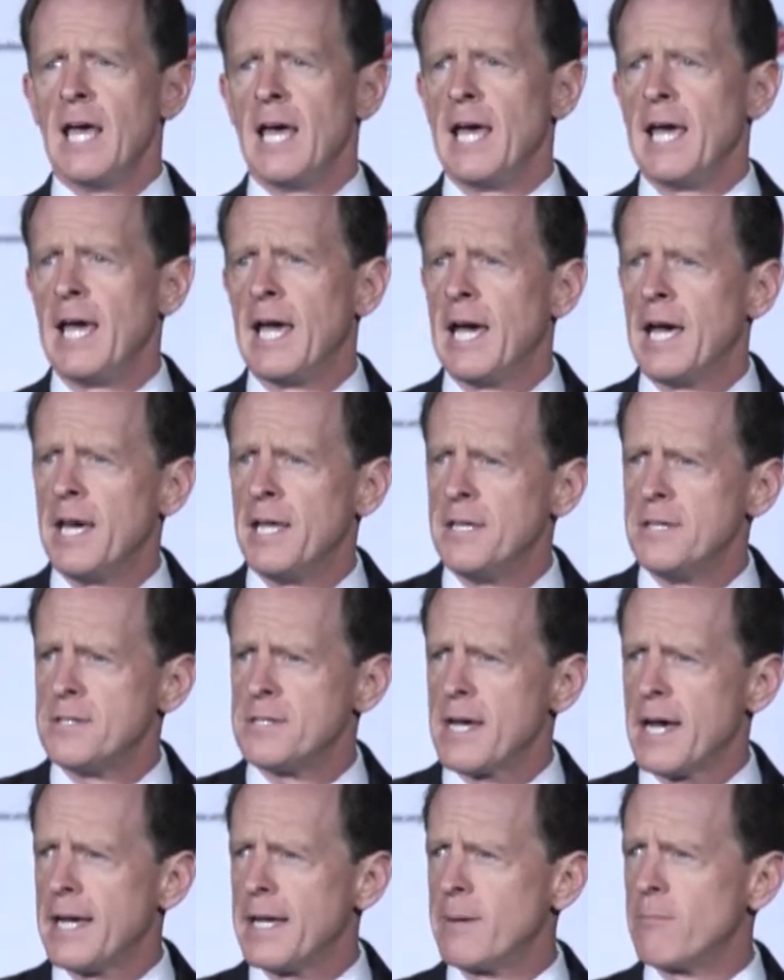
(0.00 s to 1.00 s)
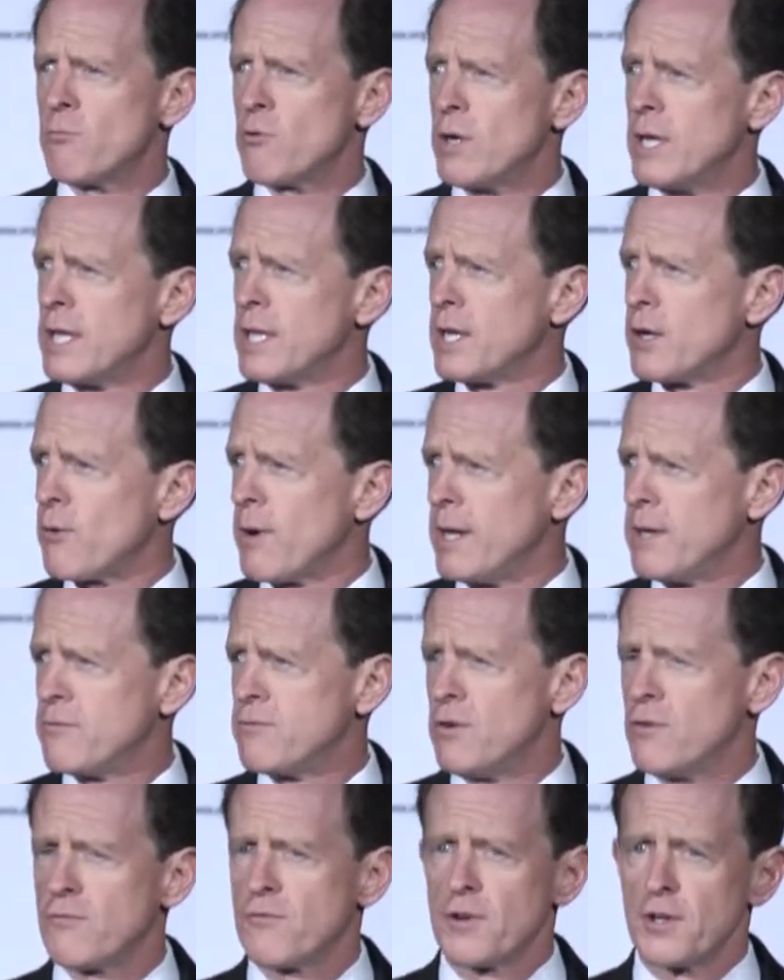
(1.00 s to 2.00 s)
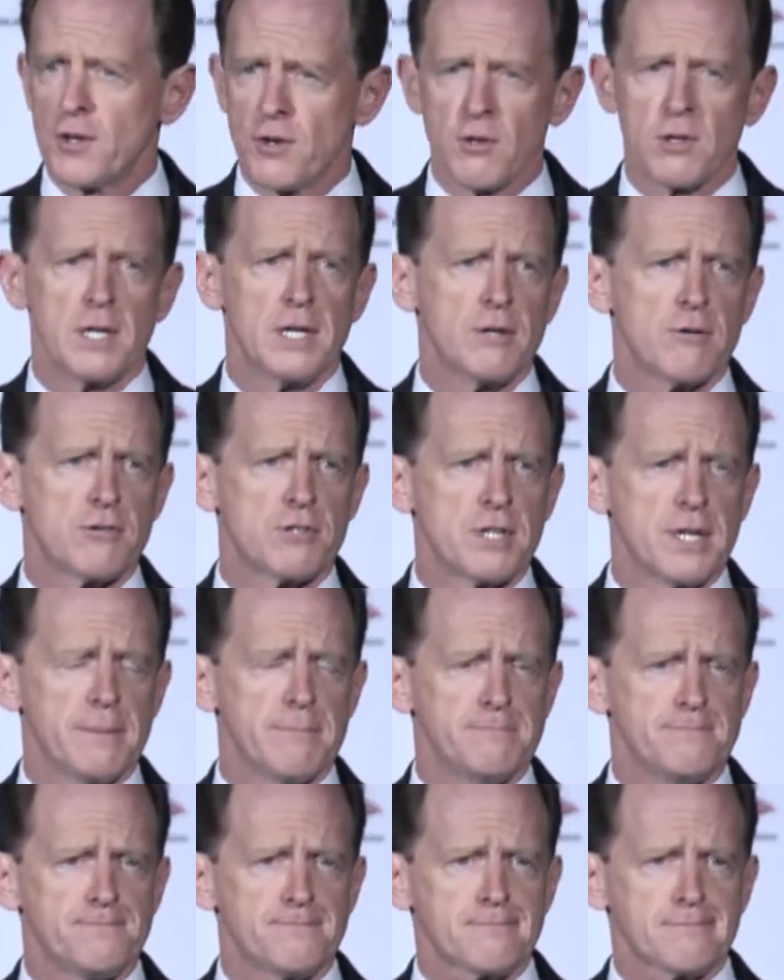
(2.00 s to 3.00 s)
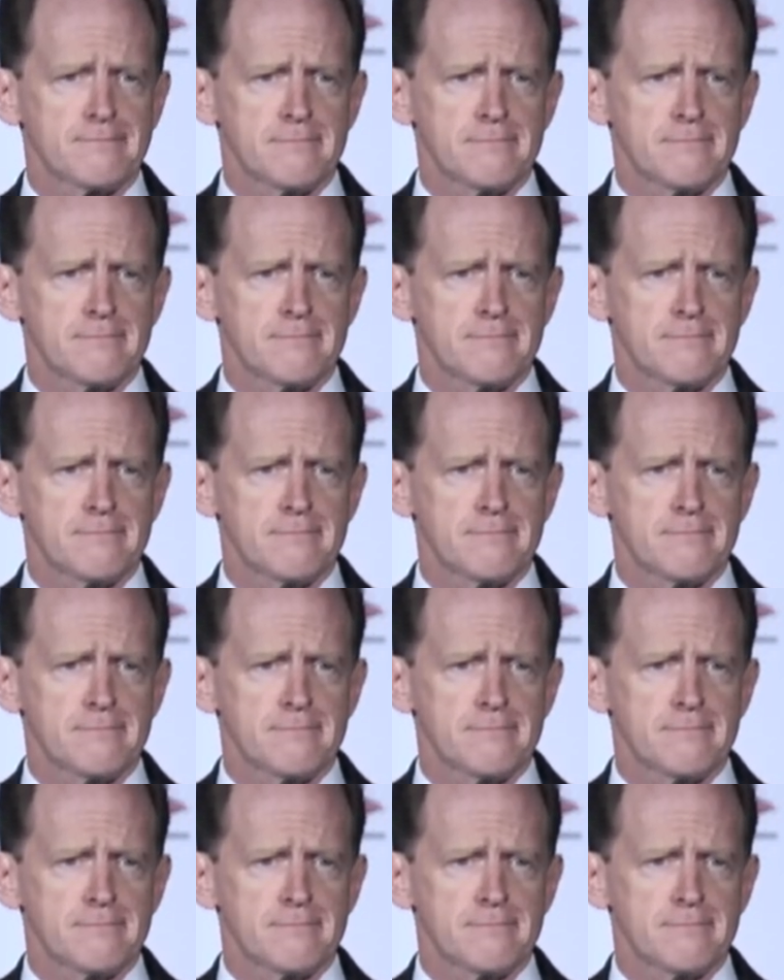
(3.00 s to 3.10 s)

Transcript: And I am really grateful for your leadership.